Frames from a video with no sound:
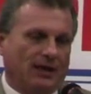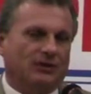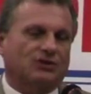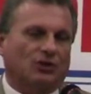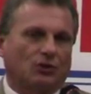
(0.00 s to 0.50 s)

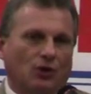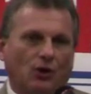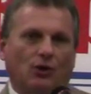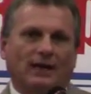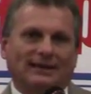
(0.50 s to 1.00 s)
is to
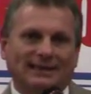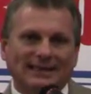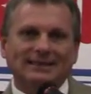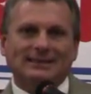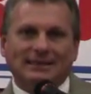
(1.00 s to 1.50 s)
learn at
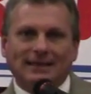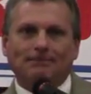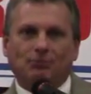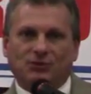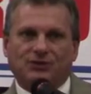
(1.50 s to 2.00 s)
least
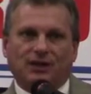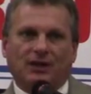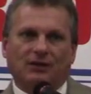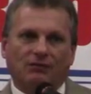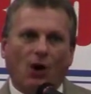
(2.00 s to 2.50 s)

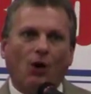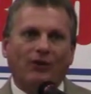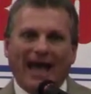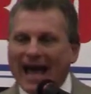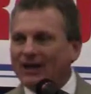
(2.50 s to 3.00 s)
10% of
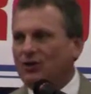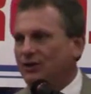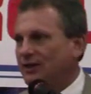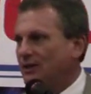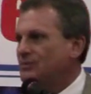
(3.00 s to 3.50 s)
all the
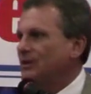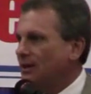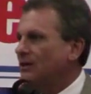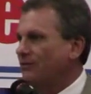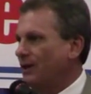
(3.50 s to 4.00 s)
acronyms
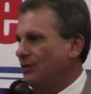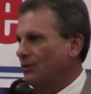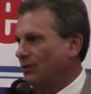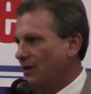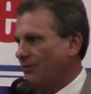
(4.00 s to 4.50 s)
in the
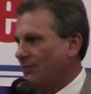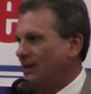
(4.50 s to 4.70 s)
federal government.